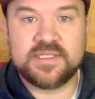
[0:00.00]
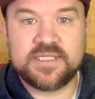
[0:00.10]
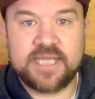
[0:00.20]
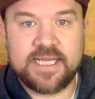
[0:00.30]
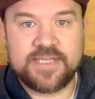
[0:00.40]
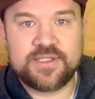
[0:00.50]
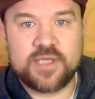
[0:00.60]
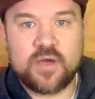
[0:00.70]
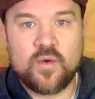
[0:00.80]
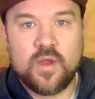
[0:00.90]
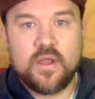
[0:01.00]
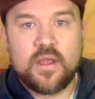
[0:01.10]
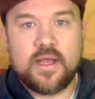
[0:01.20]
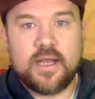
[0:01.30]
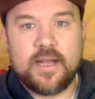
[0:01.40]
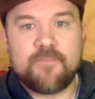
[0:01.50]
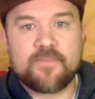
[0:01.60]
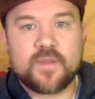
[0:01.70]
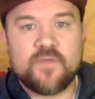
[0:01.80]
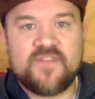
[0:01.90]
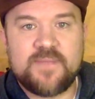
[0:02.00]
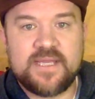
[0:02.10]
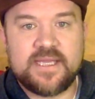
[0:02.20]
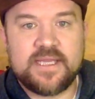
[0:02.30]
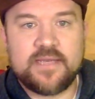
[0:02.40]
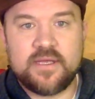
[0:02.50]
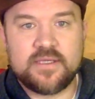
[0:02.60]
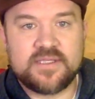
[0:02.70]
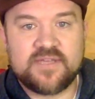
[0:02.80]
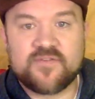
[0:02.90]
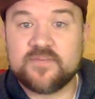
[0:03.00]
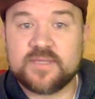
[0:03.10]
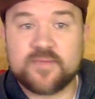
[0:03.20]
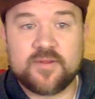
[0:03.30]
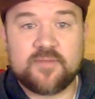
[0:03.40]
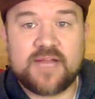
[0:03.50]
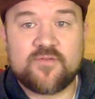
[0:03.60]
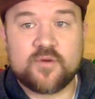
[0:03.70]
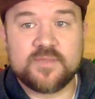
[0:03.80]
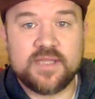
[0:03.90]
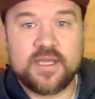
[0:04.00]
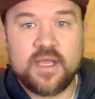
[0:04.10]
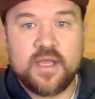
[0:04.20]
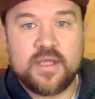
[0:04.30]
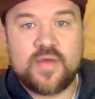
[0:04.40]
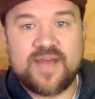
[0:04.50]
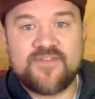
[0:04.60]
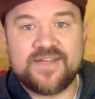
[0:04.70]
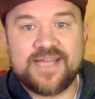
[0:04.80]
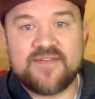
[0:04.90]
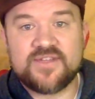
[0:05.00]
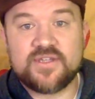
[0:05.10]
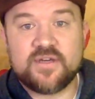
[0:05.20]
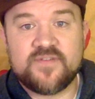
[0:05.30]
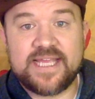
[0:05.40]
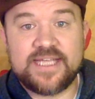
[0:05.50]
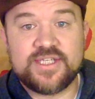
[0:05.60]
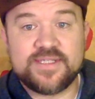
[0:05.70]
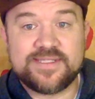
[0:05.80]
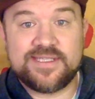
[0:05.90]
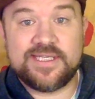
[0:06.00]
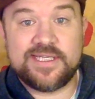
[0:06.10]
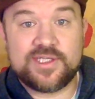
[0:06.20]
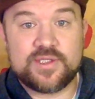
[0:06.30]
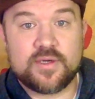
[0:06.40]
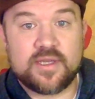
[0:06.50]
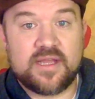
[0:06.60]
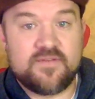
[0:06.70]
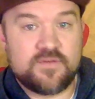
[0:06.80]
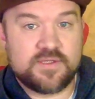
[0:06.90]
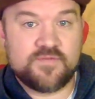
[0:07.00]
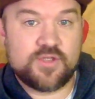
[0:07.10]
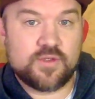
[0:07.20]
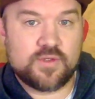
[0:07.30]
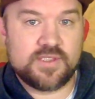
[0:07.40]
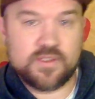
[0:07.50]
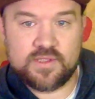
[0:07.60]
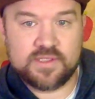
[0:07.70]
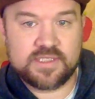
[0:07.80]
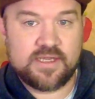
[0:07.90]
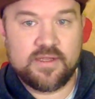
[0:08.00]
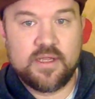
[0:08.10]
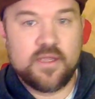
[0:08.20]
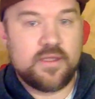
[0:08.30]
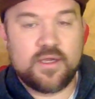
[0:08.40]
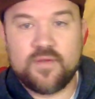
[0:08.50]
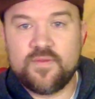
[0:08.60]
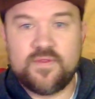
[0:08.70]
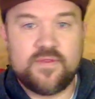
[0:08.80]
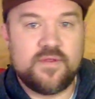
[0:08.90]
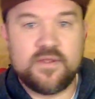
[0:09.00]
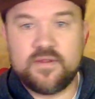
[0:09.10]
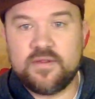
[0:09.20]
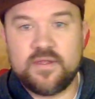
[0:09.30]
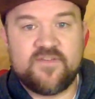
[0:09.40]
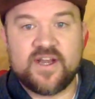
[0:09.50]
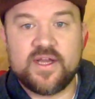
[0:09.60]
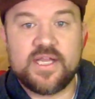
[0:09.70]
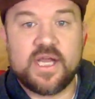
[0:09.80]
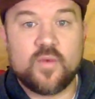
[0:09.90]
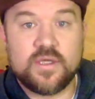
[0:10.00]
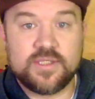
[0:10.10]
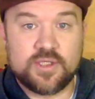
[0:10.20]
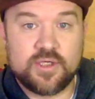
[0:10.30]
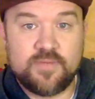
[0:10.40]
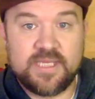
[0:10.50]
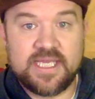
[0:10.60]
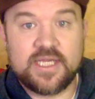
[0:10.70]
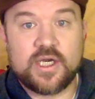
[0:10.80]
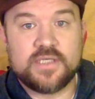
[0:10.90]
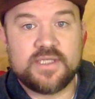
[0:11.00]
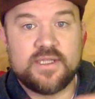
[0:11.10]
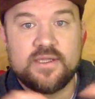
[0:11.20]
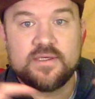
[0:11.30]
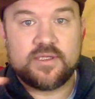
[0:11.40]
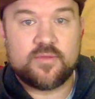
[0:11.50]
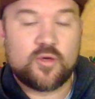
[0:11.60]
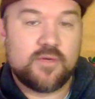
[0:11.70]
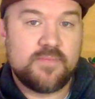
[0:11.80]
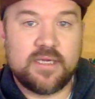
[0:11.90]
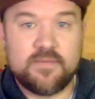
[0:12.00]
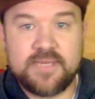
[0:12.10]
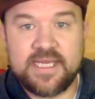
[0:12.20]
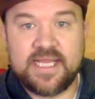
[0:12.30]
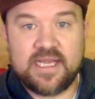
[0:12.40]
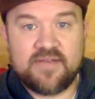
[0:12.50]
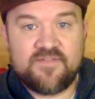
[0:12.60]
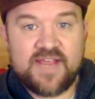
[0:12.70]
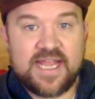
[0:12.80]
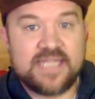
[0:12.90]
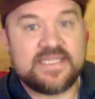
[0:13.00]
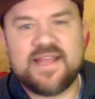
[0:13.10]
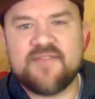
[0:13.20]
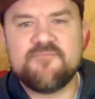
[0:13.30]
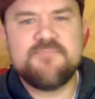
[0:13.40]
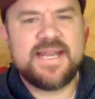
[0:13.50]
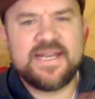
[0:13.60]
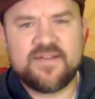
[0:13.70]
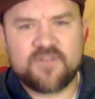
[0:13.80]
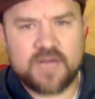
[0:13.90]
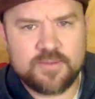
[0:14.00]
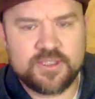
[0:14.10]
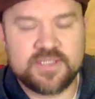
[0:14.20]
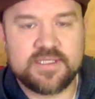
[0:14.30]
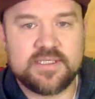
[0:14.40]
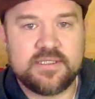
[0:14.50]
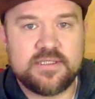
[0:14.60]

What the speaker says: stage. So Vipkid is different from some other platforms in that you have to have certifications to teach certain levels of children. So there's kind of, the very young ones are new beginners, and there's a little more intermediate and advanced, and they have many different options and